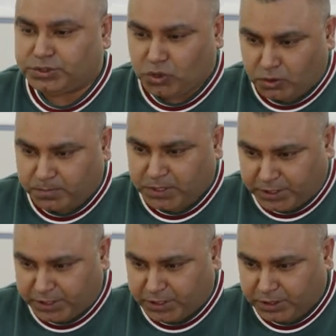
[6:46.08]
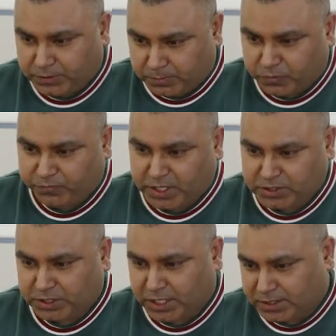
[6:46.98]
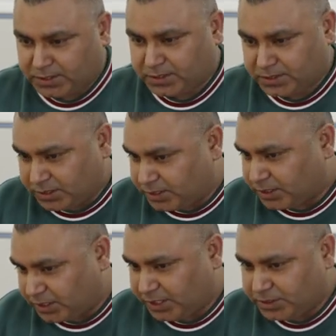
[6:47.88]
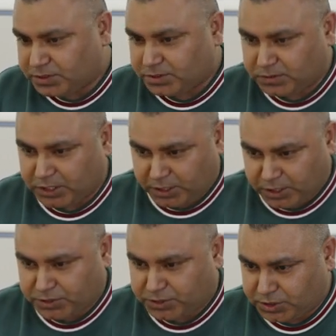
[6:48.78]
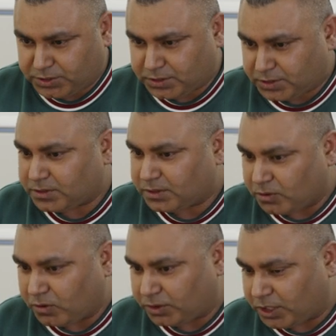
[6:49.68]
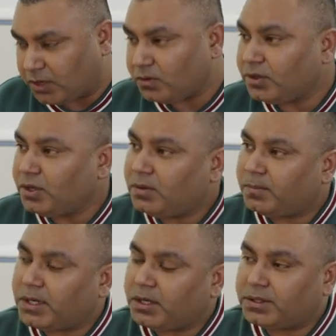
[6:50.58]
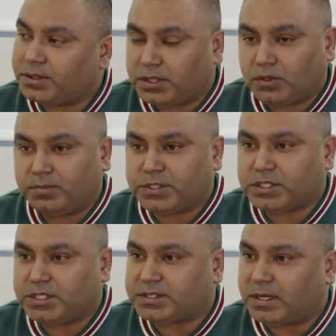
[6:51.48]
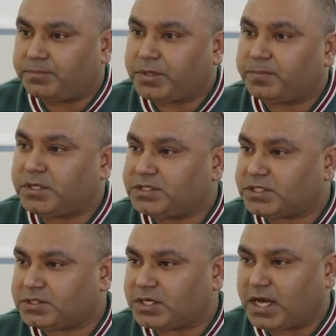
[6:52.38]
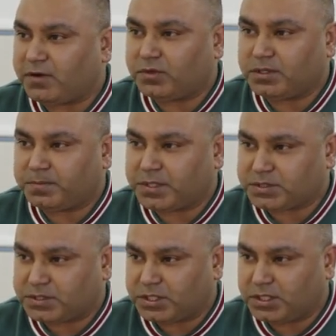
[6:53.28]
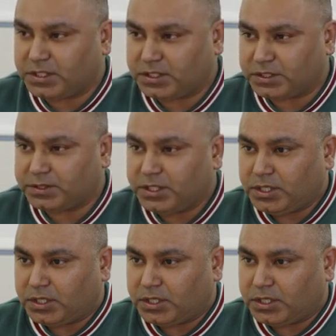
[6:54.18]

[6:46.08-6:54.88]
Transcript: job career in the profession at a certain age, the age she's on now. But obviously, some people just have a personal